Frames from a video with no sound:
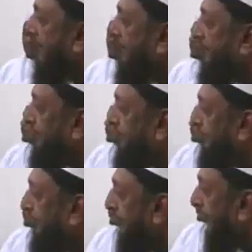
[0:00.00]
coming,
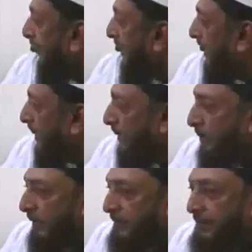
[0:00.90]

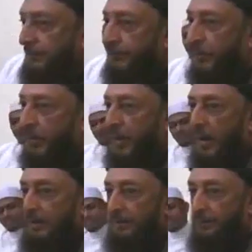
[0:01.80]
when this
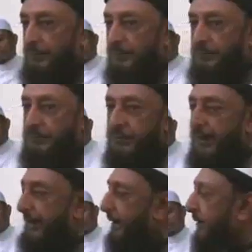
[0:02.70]
Quran is going to
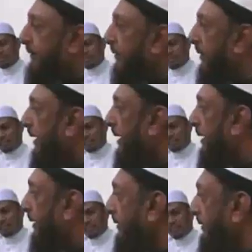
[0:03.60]
shake the
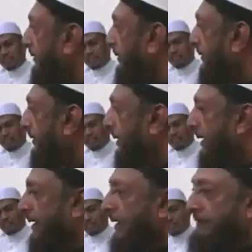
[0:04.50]
world.
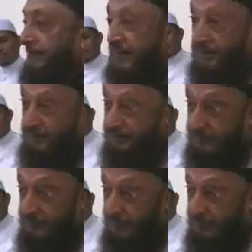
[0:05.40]
Allah says,